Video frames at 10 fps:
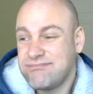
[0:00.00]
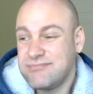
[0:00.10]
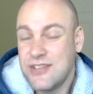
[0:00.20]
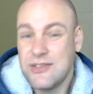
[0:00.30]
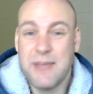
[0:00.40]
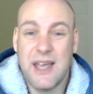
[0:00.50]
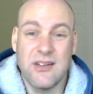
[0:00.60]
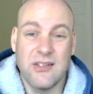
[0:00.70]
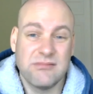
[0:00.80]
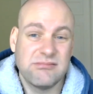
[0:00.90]
doesn't
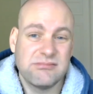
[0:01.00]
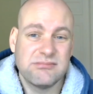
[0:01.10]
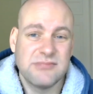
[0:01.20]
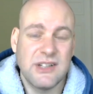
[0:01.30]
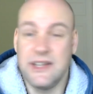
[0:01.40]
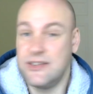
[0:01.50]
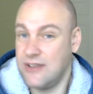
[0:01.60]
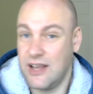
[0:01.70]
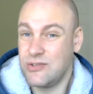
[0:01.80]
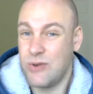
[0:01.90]
matter, at least
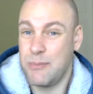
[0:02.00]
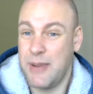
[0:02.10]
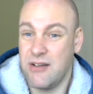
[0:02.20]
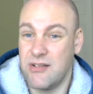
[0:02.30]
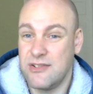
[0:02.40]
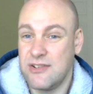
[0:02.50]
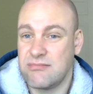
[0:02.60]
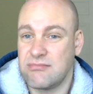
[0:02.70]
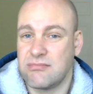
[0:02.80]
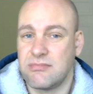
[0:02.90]
not to our parents.
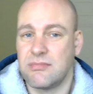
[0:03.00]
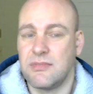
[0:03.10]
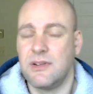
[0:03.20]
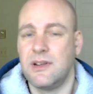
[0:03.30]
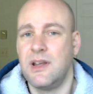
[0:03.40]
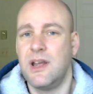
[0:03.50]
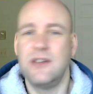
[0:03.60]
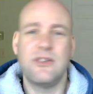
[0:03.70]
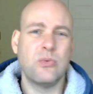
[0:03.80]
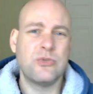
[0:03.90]

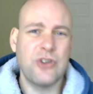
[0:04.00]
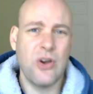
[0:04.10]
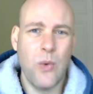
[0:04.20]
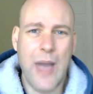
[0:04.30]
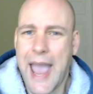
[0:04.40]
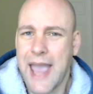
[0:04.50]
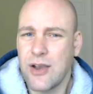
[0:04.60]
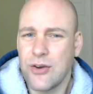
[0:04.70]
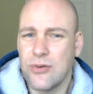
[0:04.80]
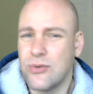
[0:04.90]
Don't show
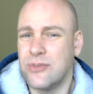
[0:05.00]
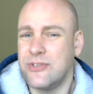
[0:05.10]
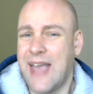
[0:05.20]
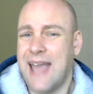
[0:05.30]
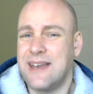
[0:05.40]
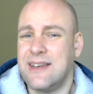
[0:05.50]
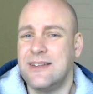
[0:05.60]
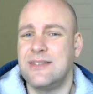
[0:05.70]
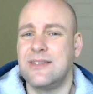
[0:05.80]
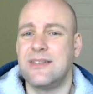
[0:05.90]
anger or
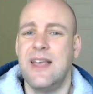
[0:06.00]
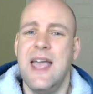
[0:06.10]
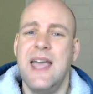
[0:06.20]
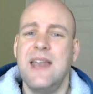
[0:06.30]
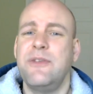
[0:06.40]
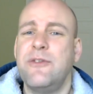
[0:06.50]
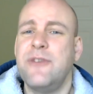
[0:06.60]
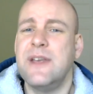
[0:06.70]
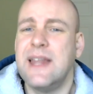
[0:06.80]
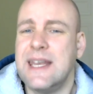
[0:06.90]
sadness, and if you
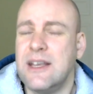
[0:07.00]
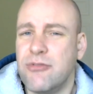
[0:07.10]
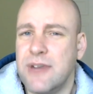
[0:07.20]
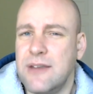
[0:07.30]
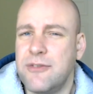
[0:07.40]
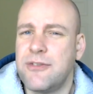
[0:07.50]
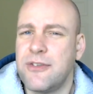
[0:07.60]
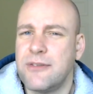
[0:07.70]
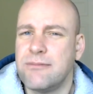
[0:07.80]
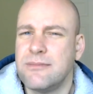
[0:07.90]
feel any grief,
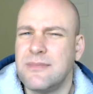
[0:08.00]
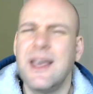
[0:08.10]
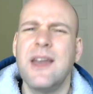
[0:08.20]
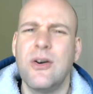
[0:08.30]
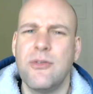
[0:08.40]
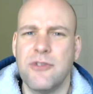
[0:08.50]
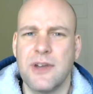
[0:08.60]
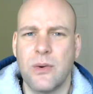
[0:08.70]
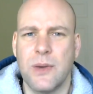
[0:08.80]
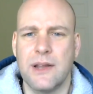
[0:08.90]
get over
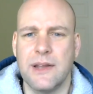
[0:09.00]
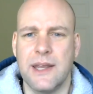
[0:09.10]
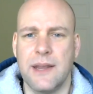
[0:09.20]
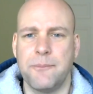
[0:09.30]
it quickly.